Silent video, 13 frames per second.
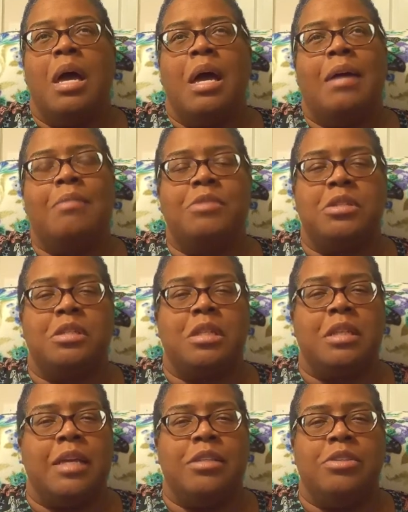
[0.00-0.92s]
I'm just
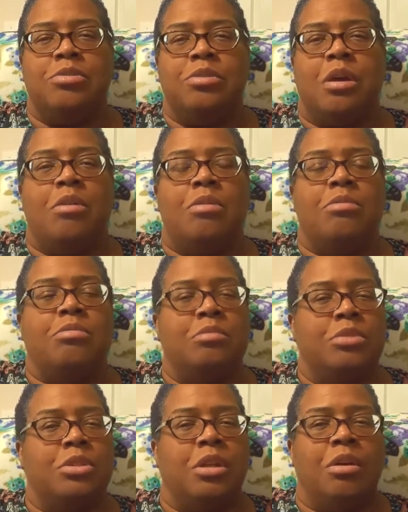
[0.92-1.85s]
letting you know,
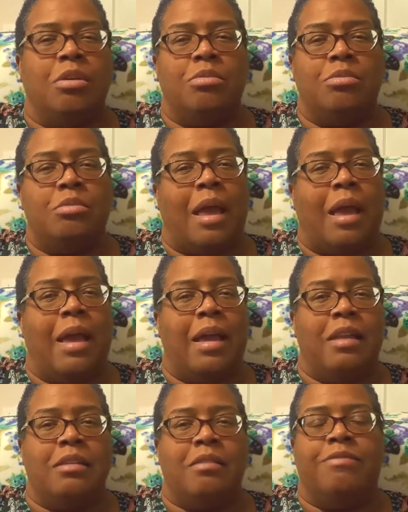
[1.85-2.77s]
you know, I
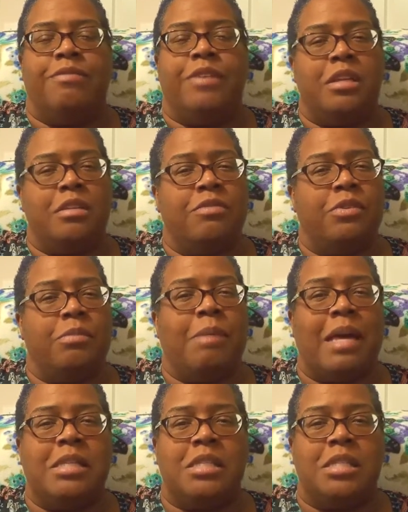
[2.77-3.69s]
had to fend for
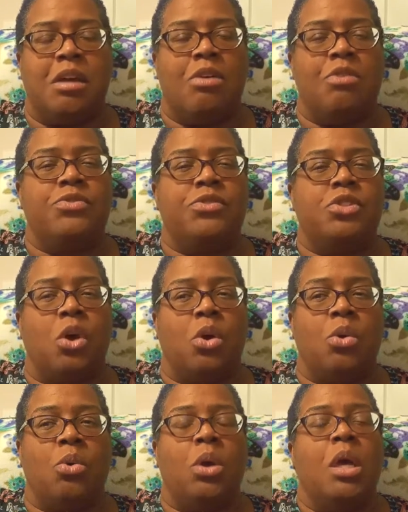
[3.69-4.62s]
myself.
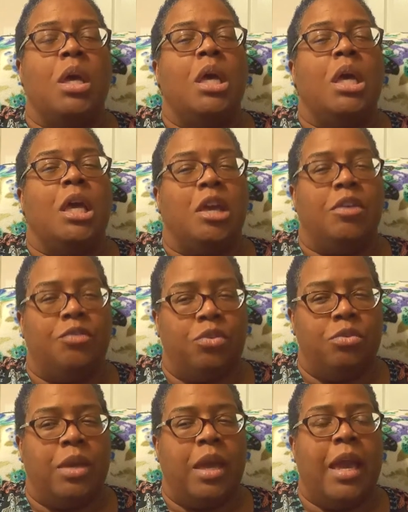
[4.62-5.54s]
So if
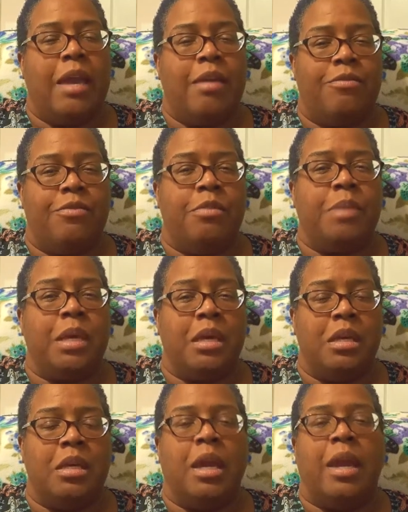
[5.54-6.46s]
you came for
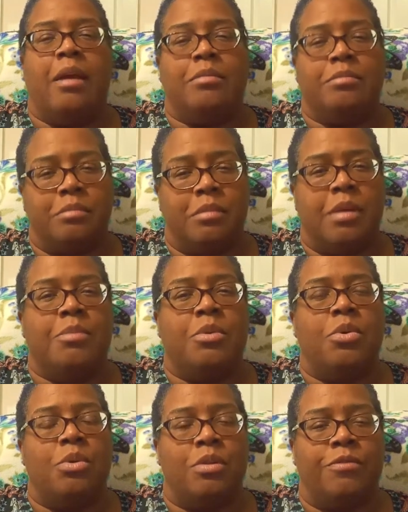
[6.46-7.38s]
me, yeah, I'm
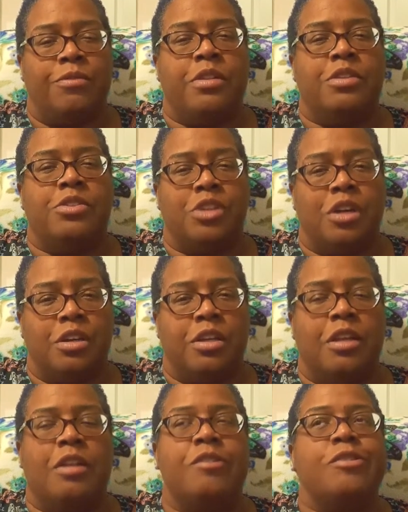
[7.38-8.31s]
going for the
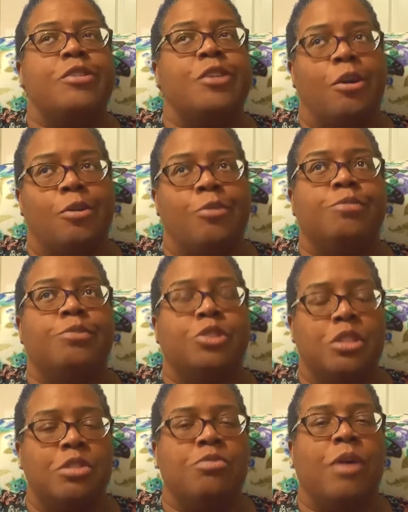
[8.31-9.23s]
jugular. So
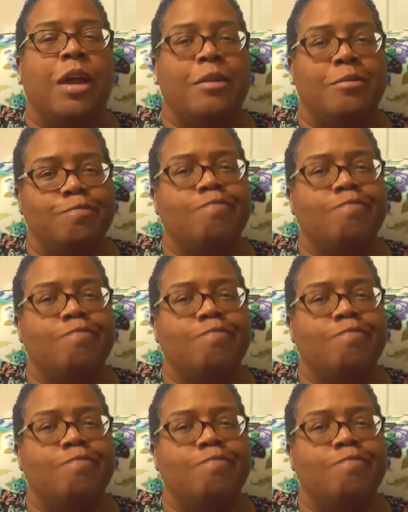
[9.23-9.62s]
she's right.